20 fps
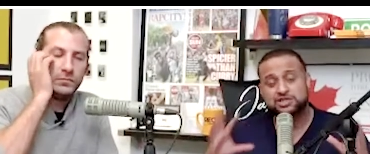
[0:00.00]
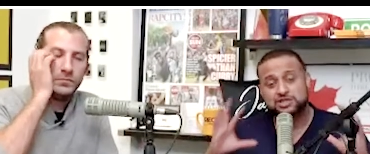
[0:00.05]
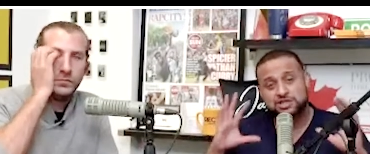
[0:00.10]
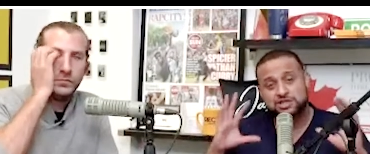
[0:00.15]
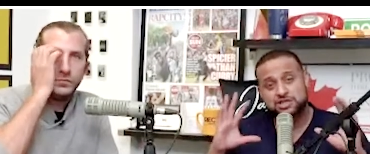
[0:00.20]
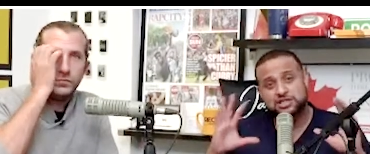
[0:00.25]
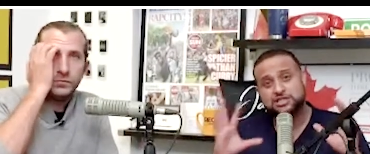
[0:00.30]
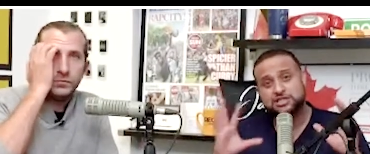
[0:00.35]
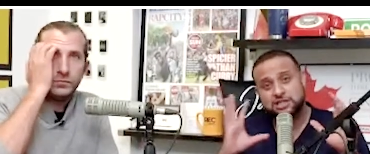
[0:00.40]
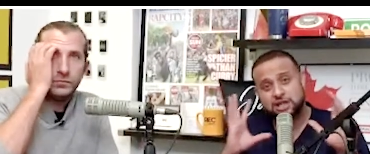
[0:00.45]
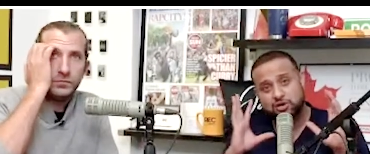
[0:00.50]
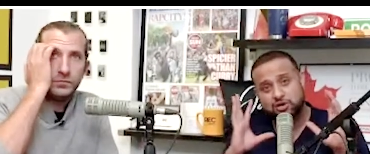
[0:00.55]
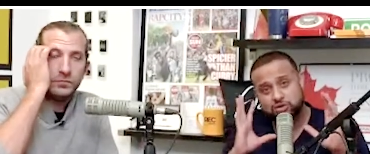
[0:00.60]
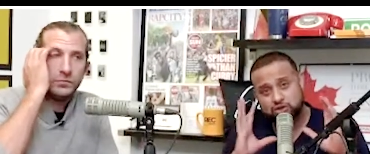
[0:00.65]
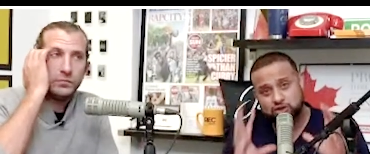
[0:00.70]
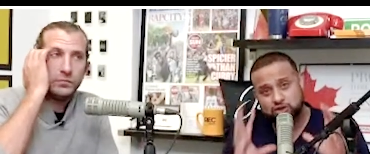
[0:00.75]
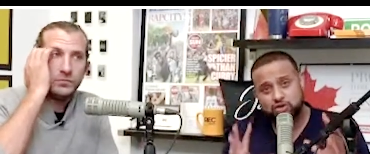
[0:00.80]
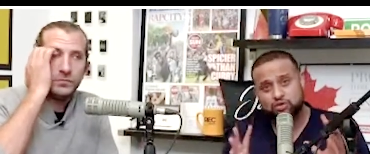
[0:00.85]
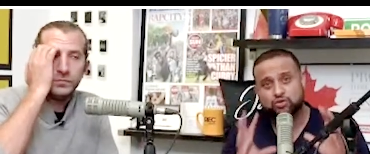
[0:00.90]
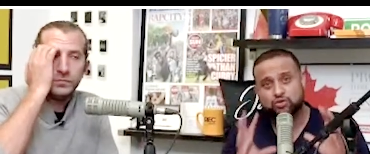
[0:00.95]
Speaker 1: This is how
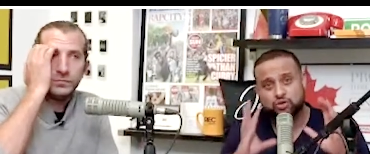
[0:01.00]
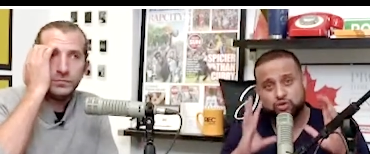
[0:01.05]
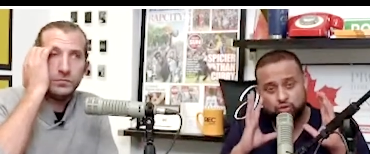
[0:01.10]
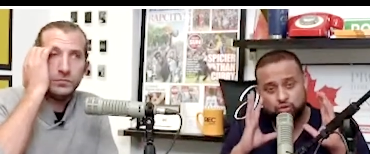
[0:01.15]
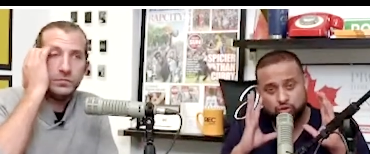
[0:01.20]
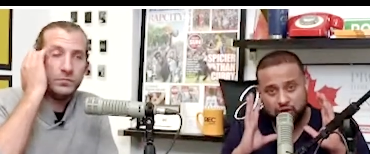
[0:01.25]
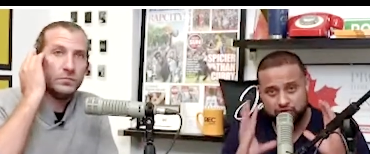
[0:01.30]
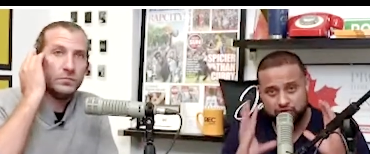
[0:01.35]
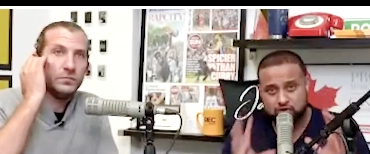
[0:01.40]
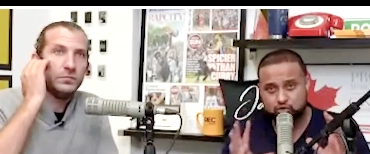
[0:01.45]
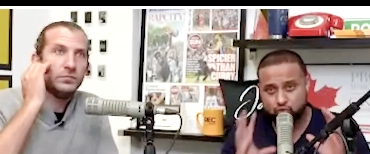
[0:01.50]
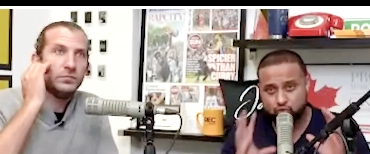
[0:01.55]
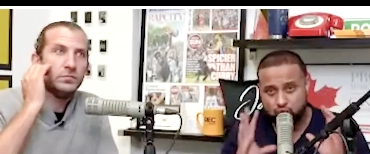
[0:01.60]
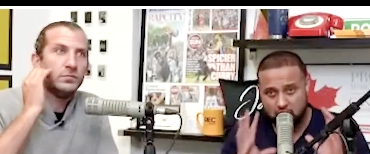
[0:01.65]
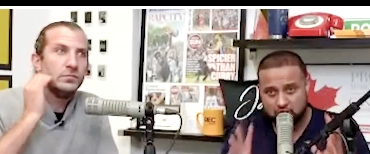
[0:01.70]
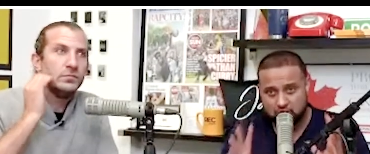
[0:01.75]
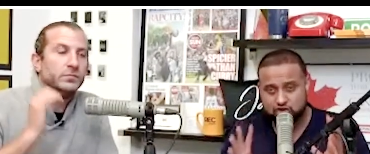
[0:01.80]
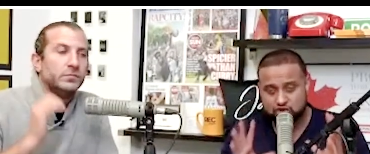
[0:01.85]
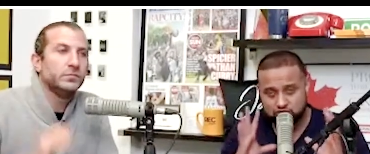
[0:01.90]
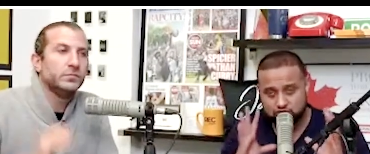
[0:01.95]
you, whoever's
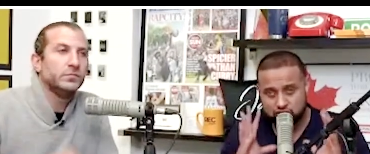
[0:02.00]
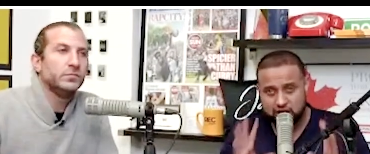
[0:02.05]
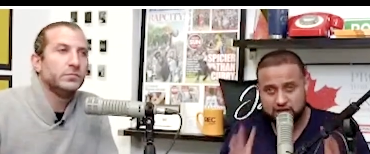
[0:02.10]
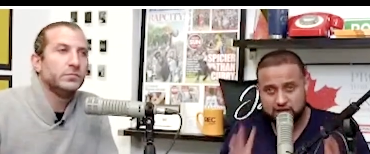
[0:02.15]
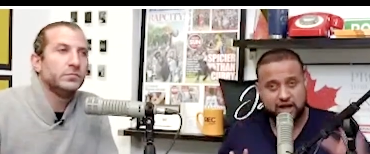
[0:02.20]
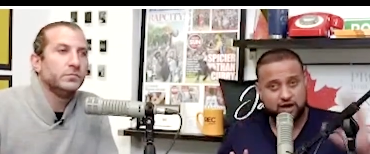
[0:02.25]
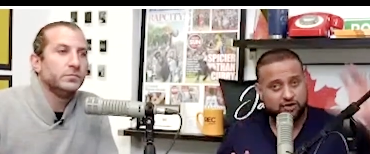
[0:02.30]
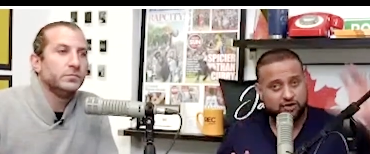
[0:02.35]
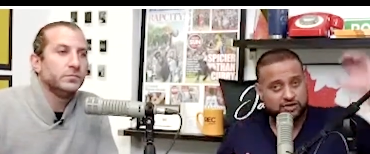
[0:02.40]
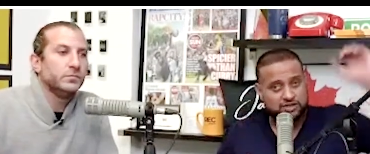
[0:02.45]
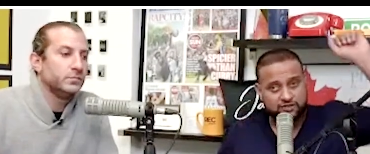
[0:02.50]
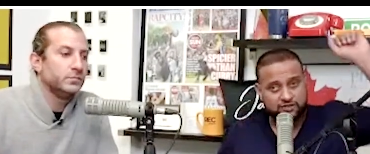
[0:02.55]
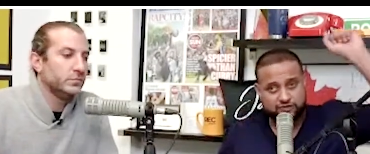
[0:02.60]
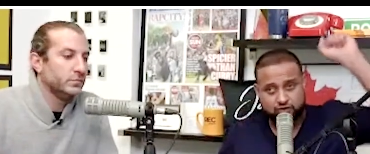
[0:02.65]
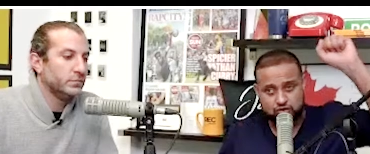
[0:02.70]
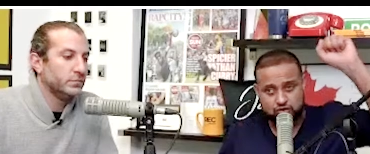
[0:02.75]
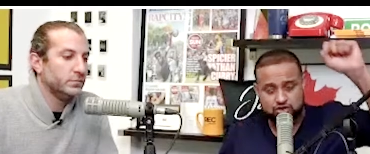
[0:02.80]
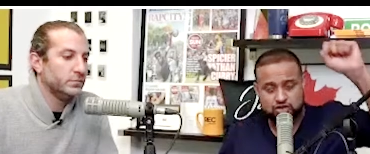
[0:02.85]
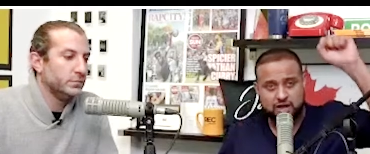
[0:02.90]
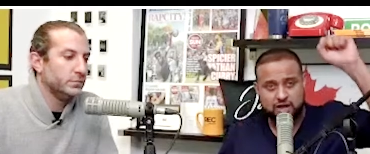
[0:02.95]
watching right now, is a
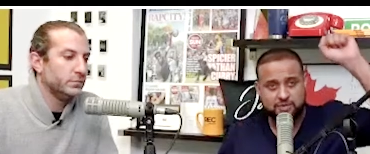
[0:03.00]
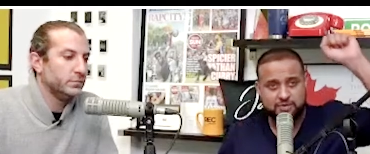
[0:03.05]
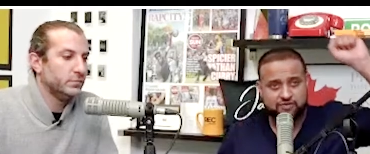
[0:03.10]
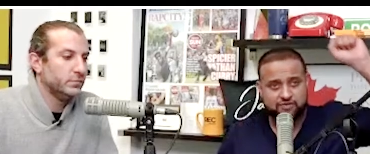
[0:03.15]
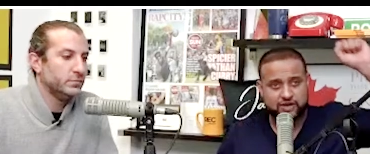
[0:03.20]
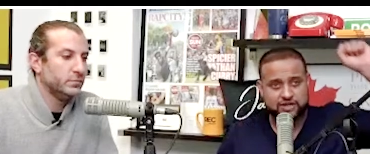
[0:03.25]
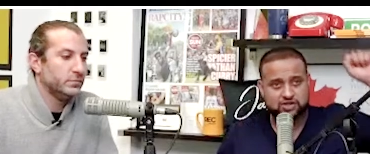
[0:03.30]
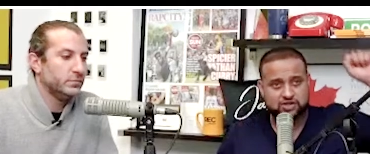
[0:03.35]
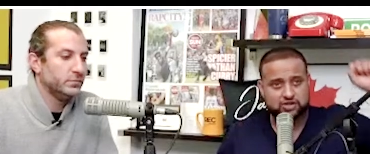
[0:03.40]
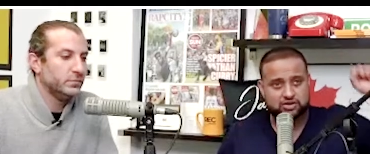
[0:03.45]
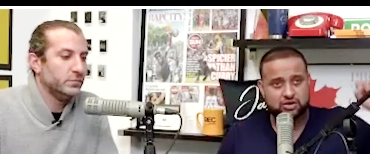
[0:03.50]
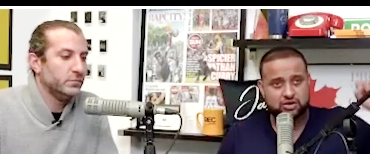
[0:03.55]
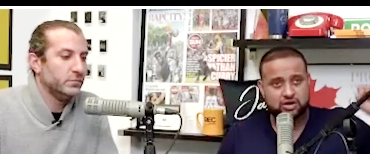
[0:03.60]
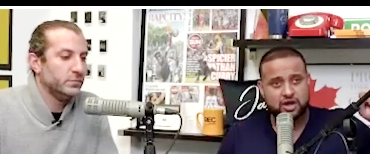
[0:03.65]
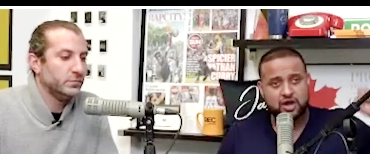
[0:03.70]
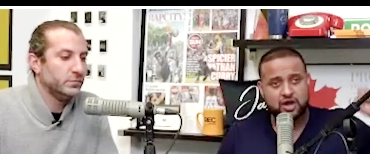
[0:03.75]
first time investor,